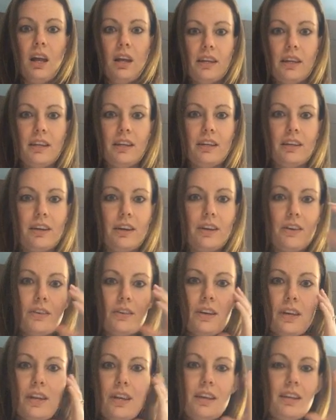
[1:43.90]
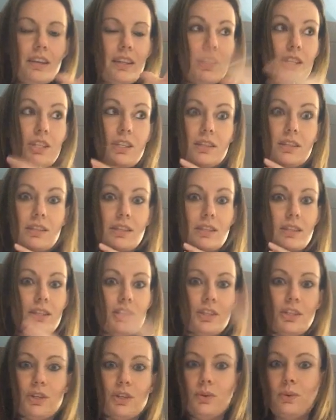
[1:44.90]
you know? Like you just
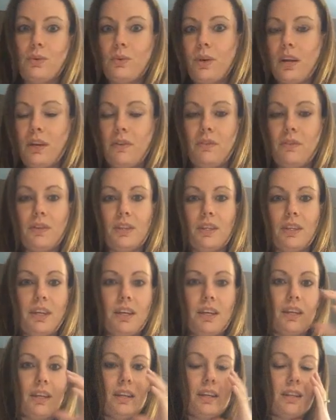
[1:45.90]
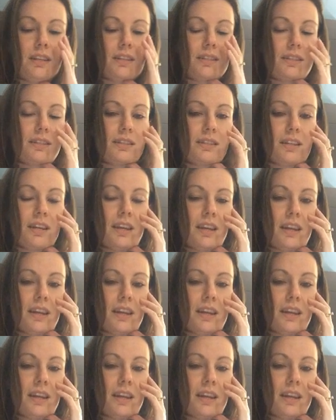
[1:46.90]
do everything and it's